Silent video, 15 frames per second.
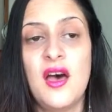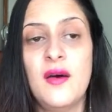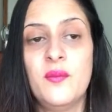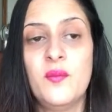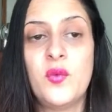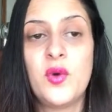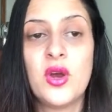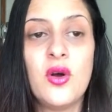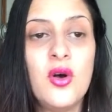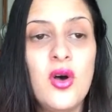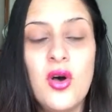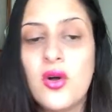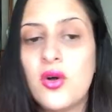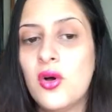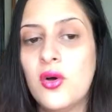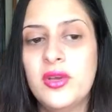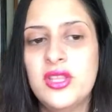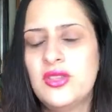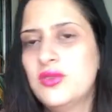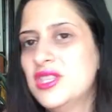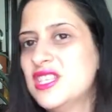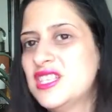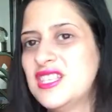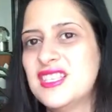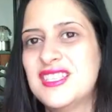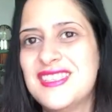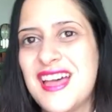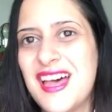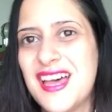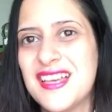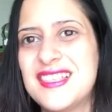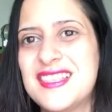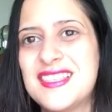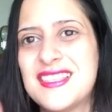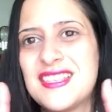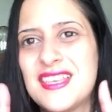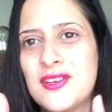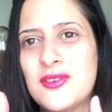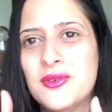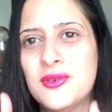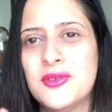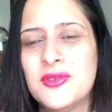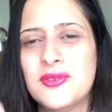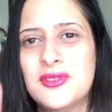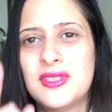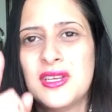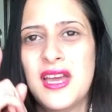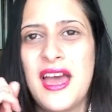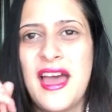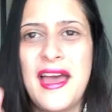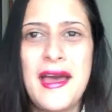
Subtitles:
We're all going through this. Is not a singled